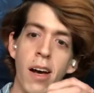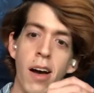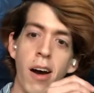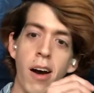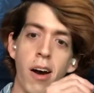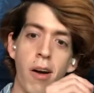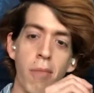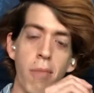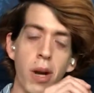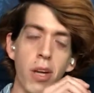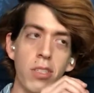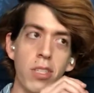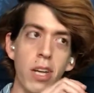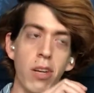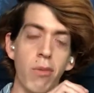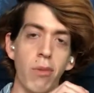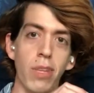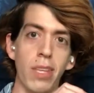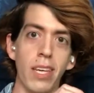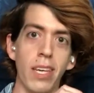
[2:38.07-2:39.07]
are
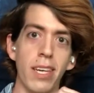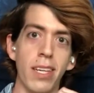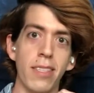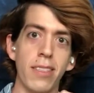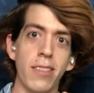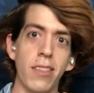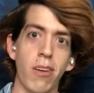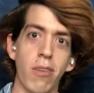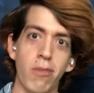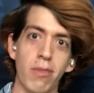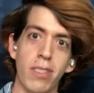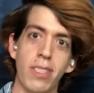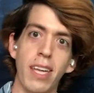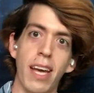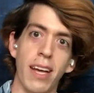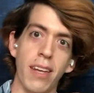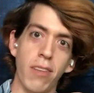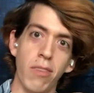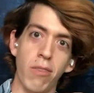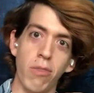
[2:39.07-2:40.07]
generally in zone
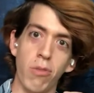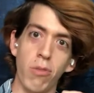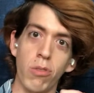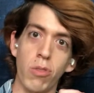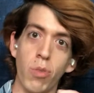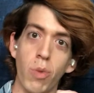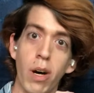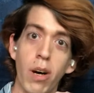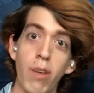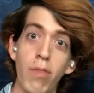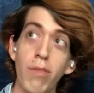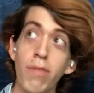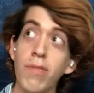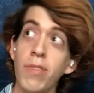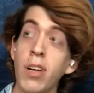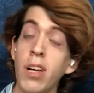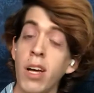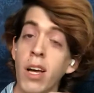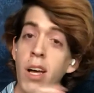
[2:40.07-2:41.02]
10 through 12,